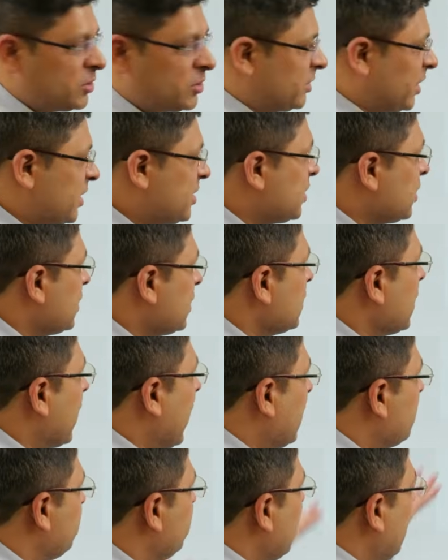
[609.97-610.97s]
right?
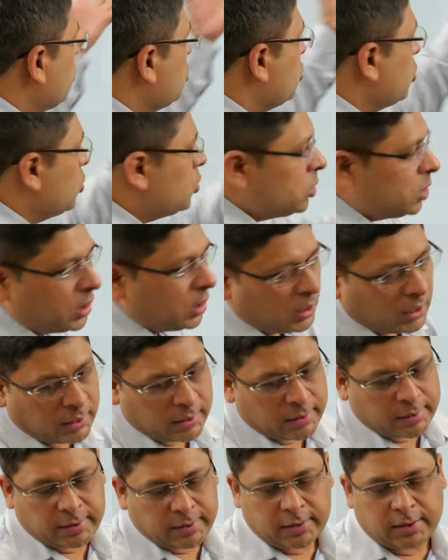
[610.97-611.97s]
And we have to
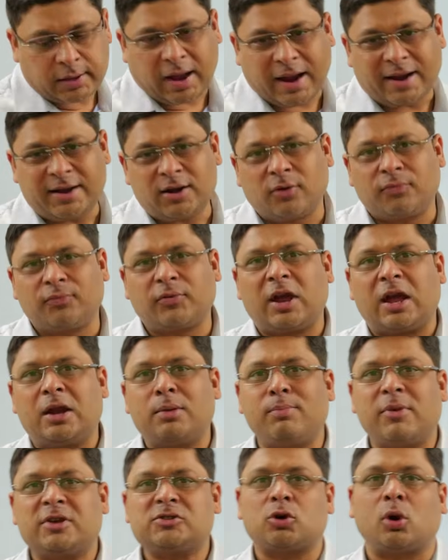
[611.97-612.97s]
kind of
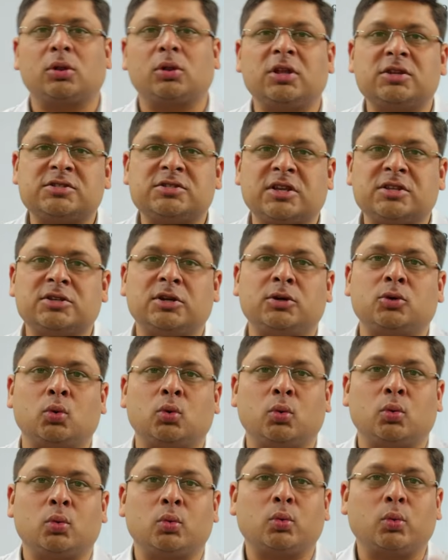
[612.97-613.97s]
enmesh all these things
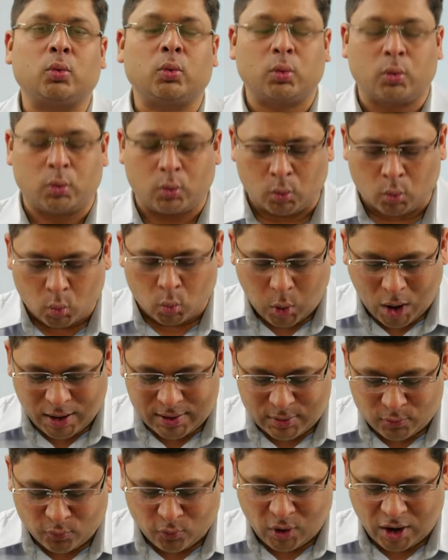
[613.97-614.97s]
into
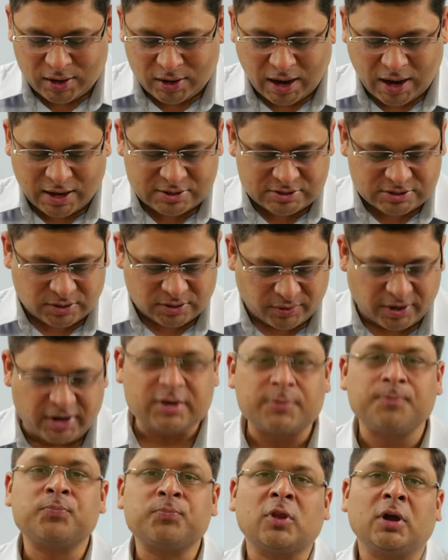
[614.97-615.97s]
one answer, right?